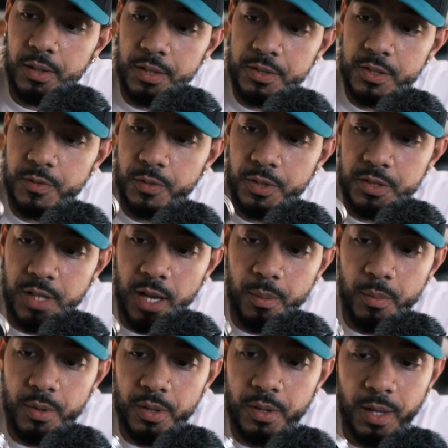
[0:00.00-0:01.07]
lenses for this
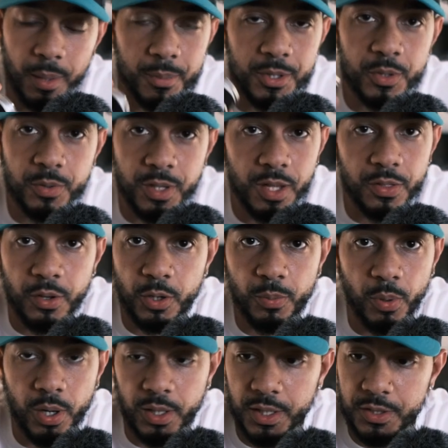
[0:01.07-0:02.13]
camera. I mean, you can get
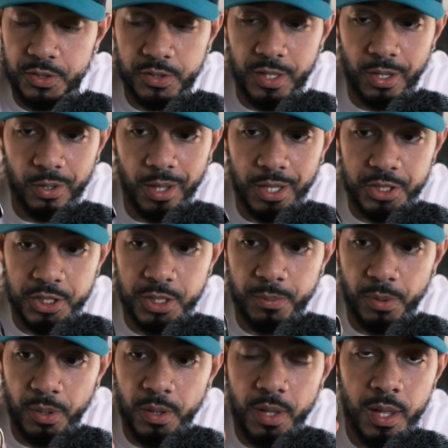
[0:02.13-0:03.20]
third-party lenses that are a lot
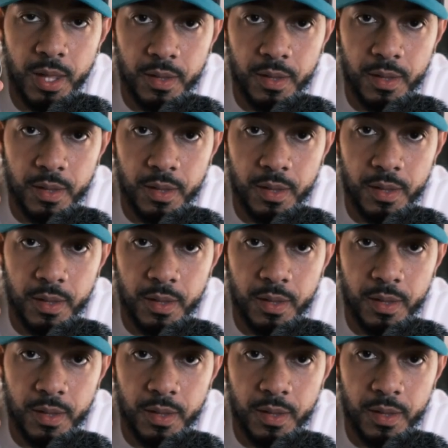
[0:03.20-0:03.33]
cheaper